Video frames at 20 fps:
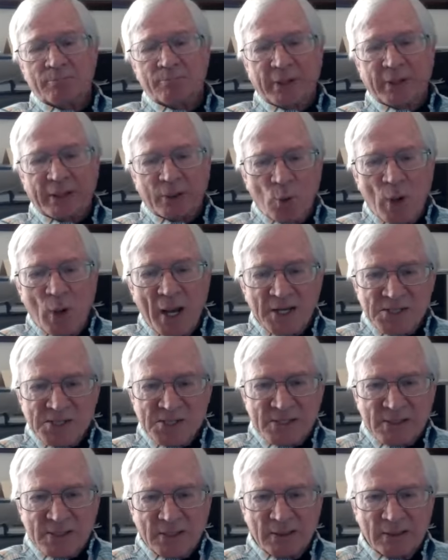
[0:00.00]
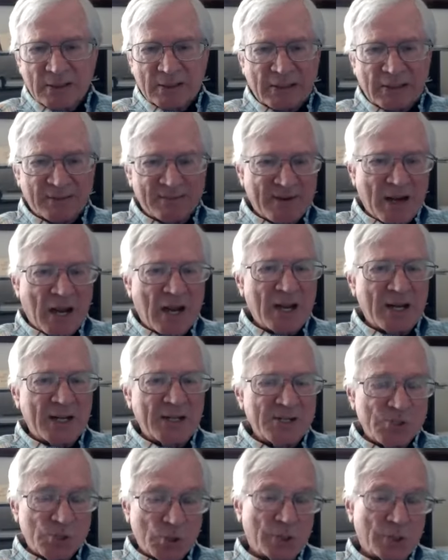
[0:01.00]
bequest,
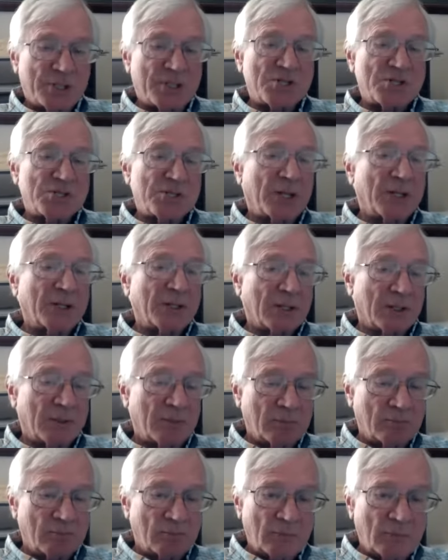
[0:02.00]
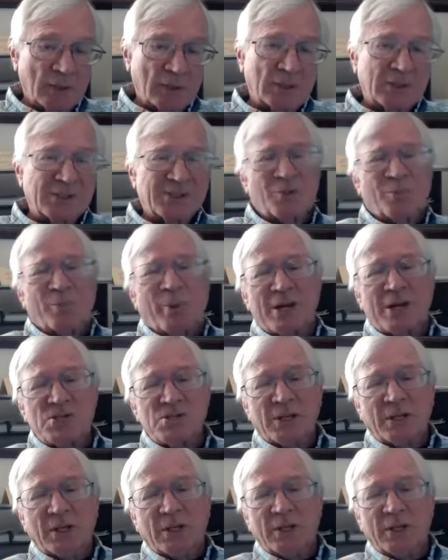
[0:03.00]
devise, or descent. So
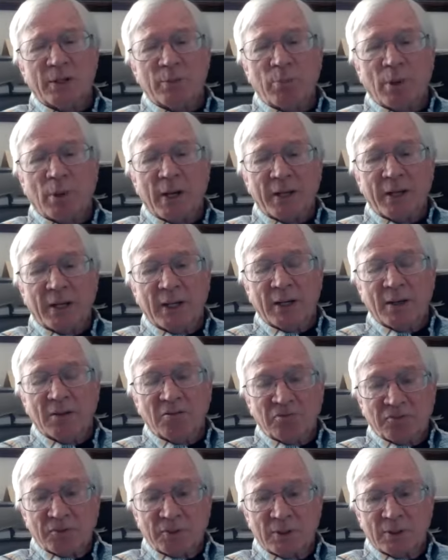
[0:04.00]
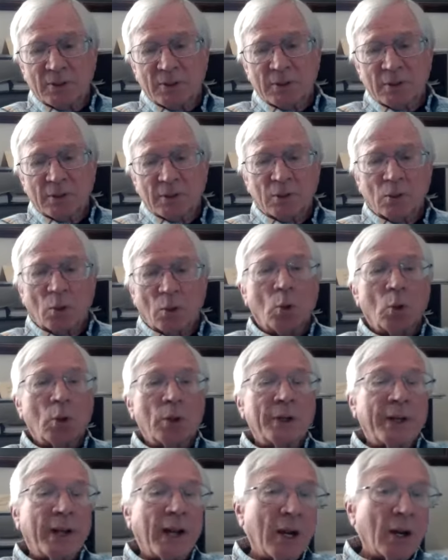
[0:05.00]
basically by gift
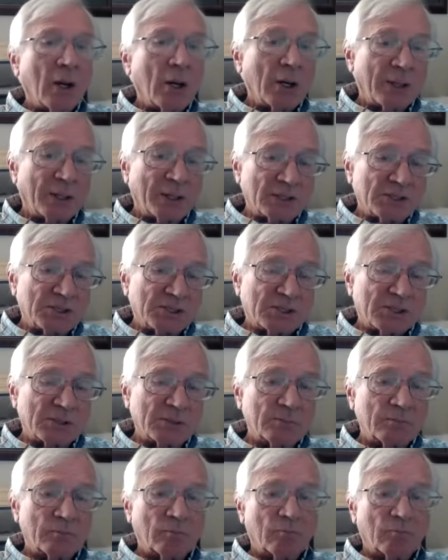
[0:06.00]
or inheritance,